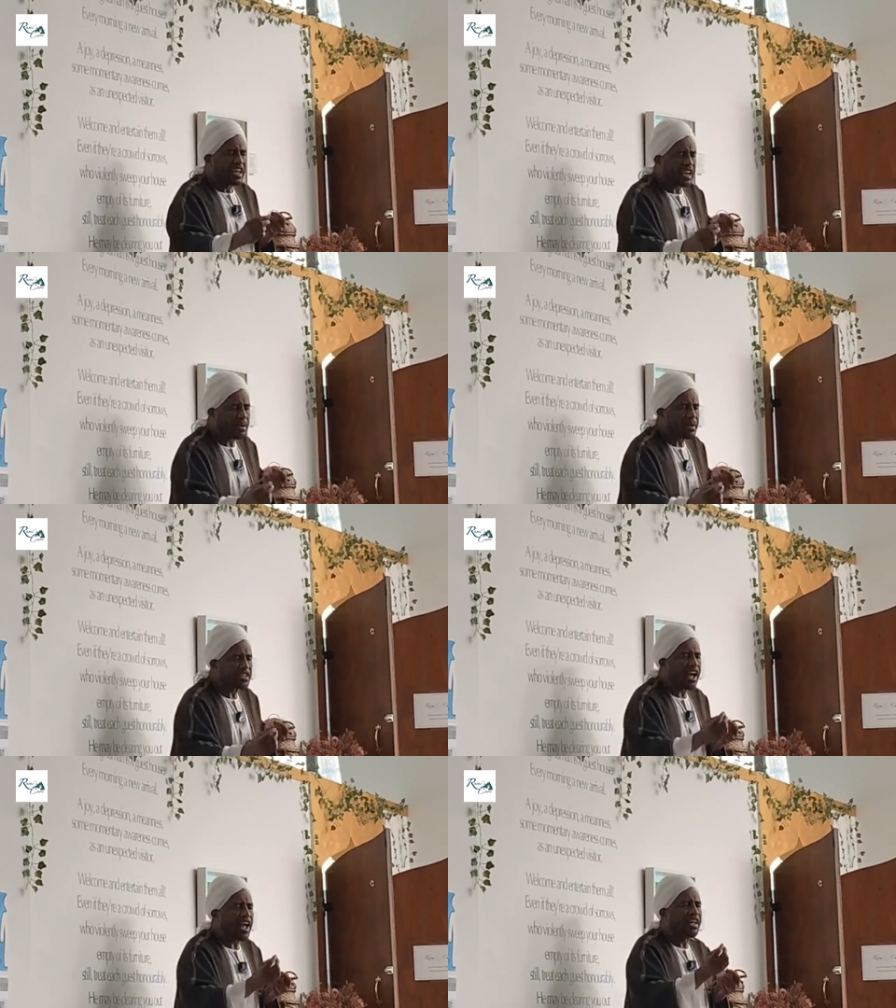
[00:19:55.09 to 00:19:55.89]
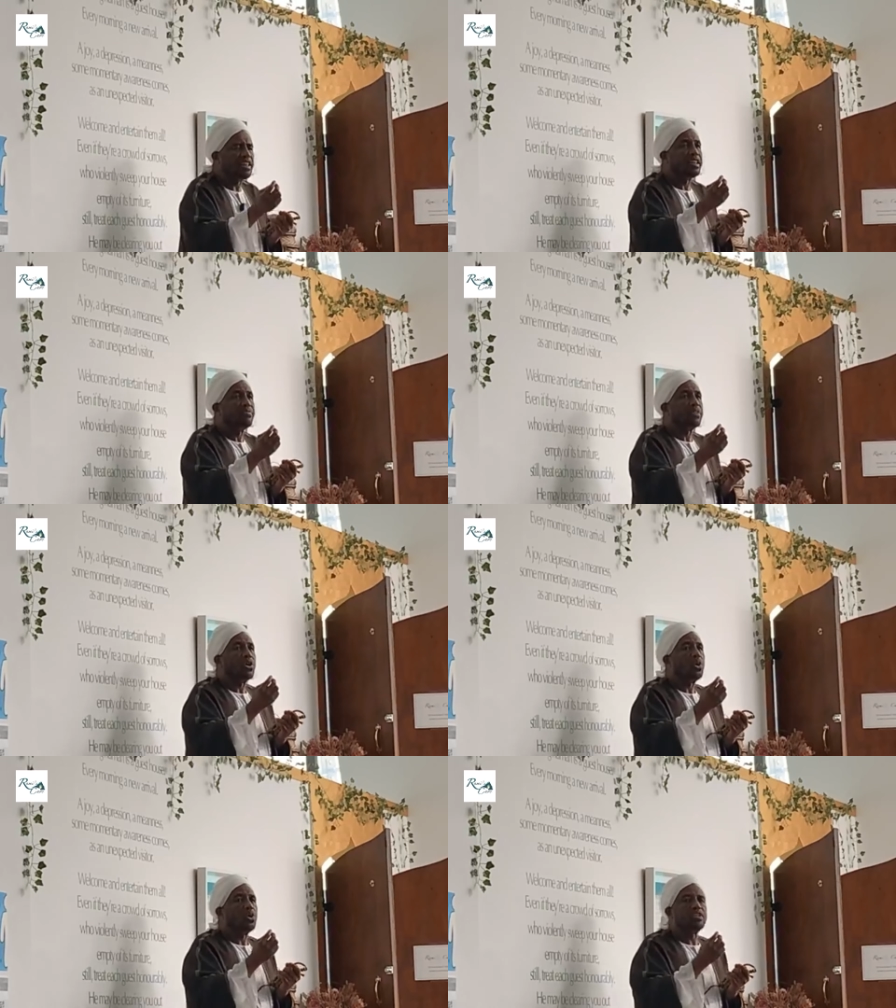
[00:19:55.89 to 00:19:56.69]
come a child
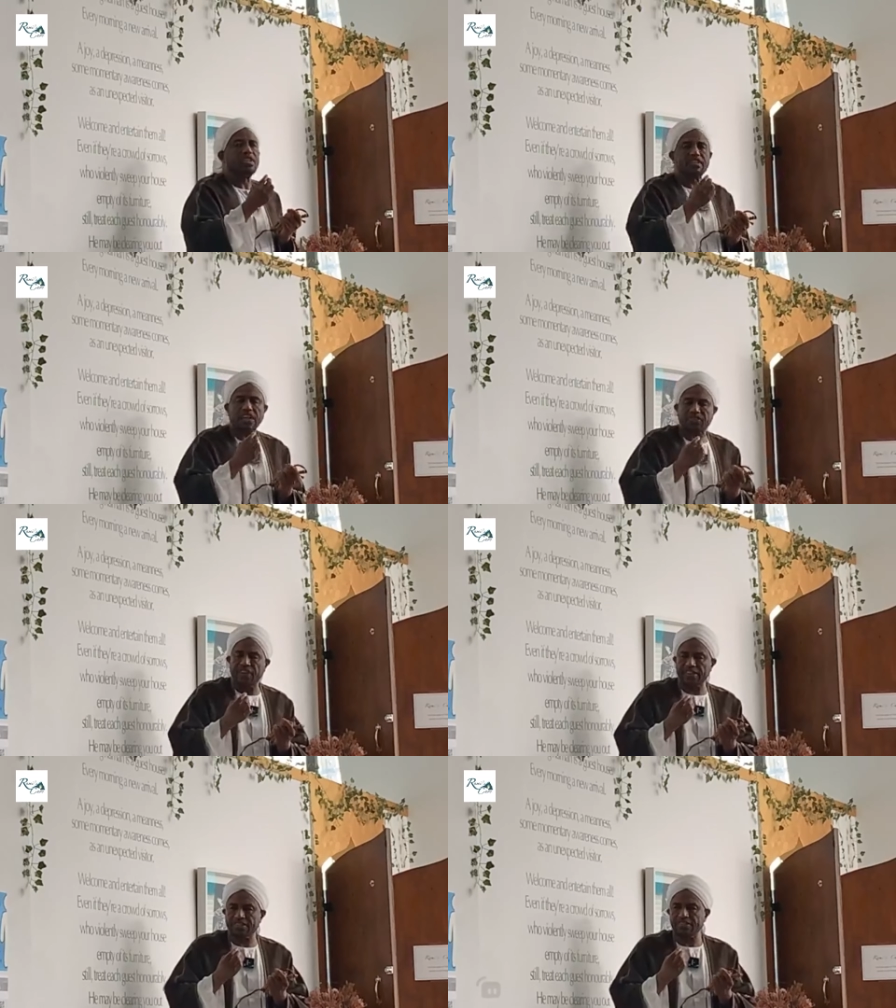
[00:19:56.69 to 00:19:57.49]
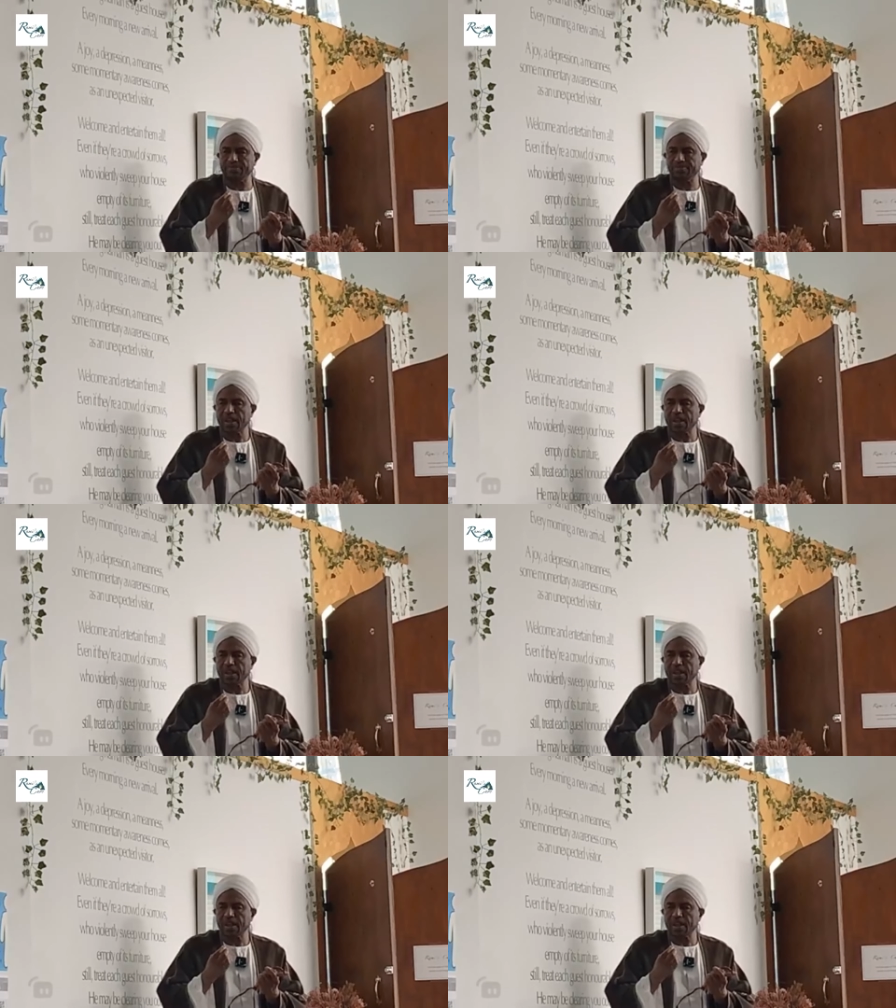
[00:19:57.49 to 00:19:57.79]
who is steadfast,